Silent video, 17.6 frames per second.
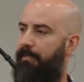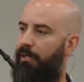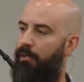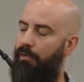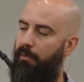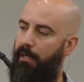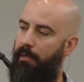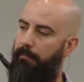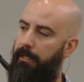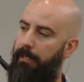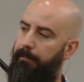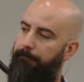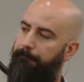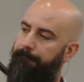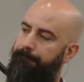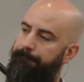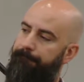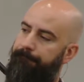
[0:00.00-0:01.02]
Here's what I mean.
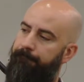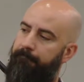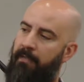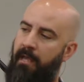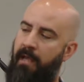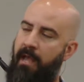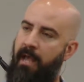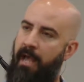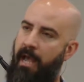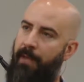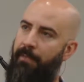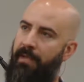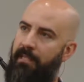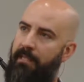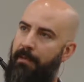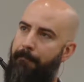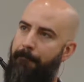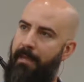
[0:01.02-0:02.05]
I
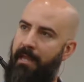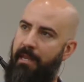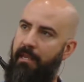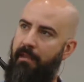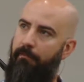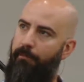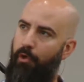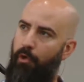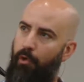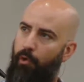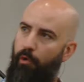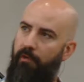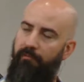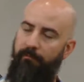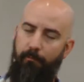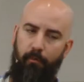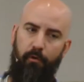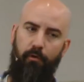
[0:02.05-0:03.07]
mean that many of you who
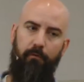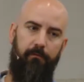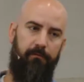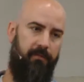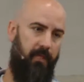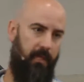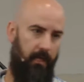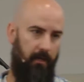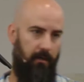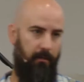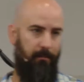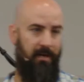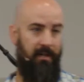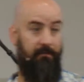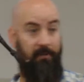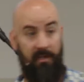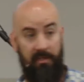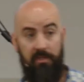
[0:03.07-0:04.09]
have moved here,
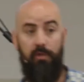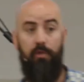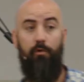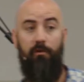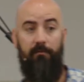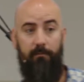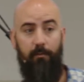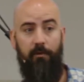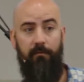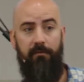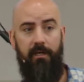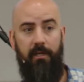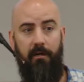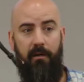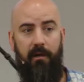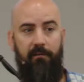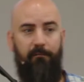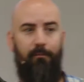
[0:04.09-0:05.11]
many of us who have moved
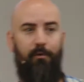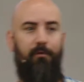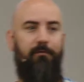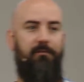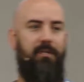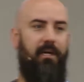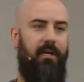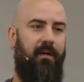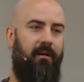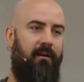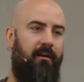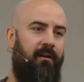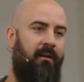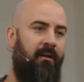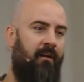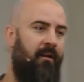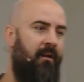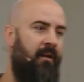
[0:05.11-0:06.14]
here, have moved here